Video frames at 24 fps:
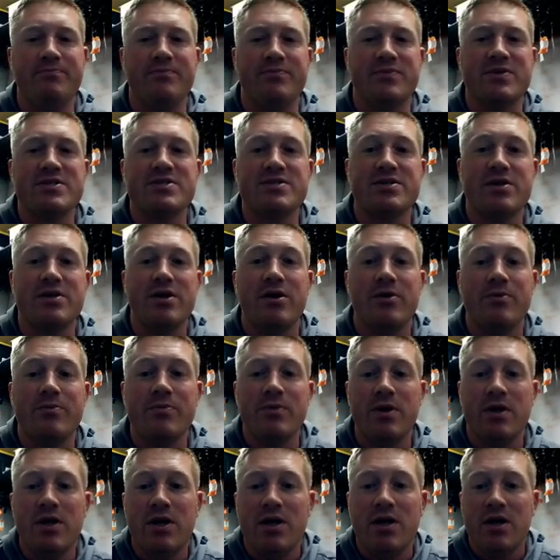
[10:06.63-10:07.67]
So
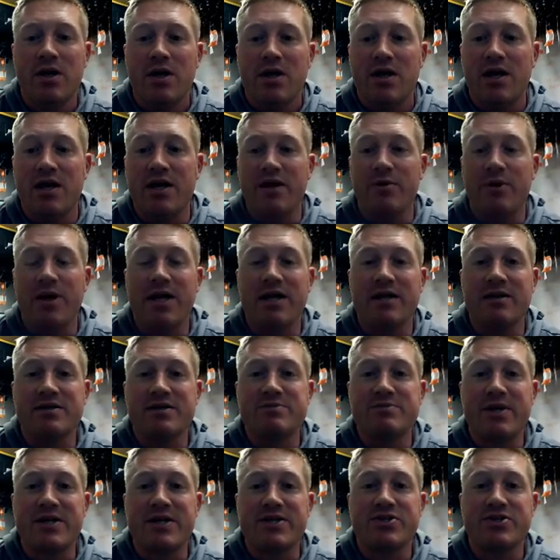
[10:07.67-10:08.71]
anyway, let's
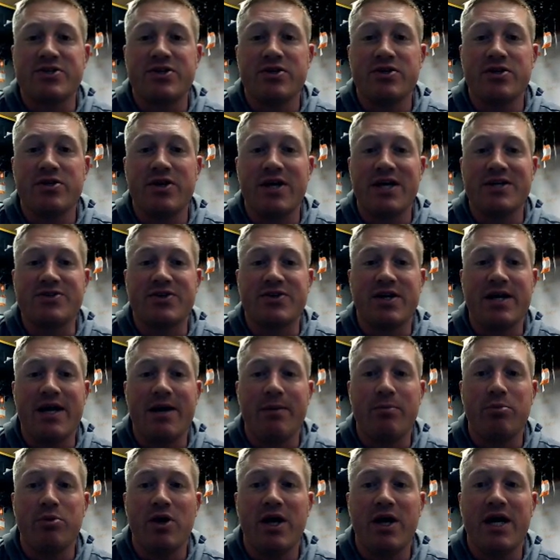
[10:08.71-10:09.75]
make sure that you guys are getting out
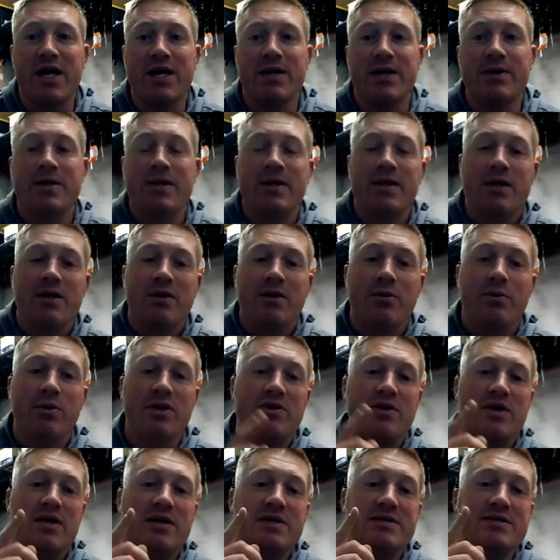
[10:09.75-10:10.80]
playing with
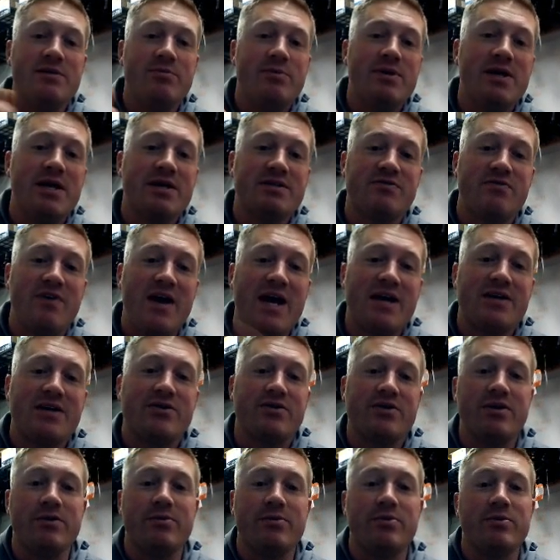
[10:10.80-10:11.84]
DBS
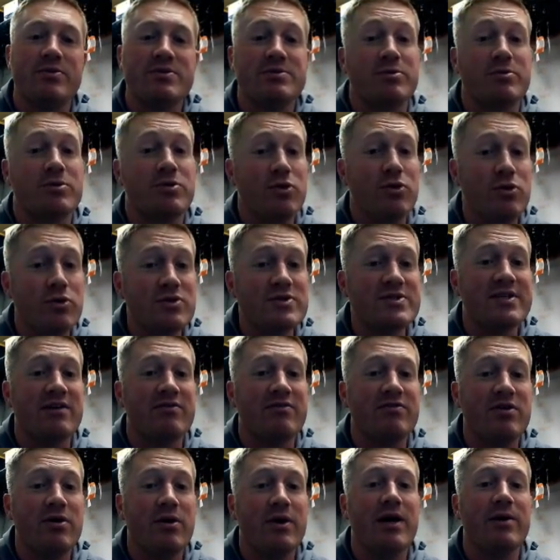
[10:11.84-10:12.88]
Factory. Some cool stuff
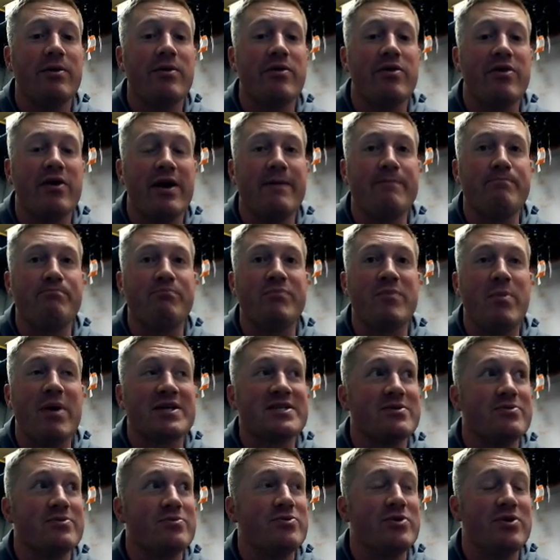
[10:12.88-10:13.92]
going on with them. I'm
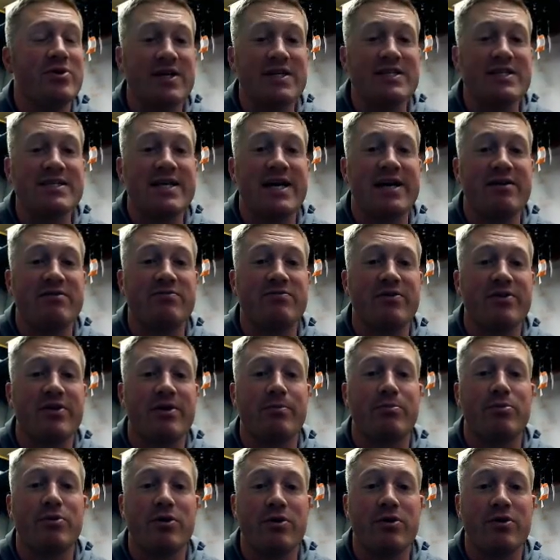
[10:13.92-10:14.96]
actually really excited for their
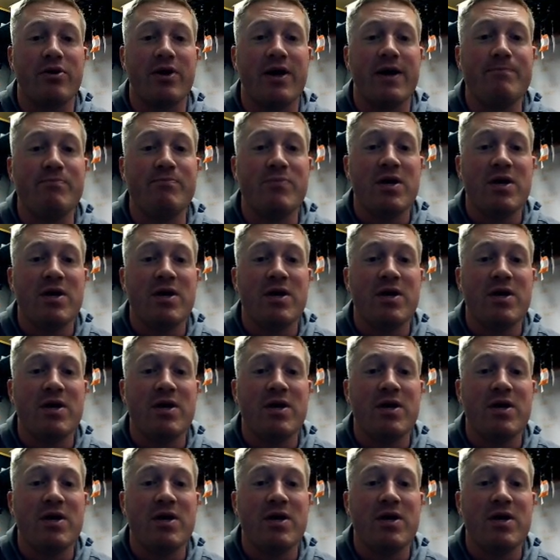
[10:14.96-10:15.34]
program.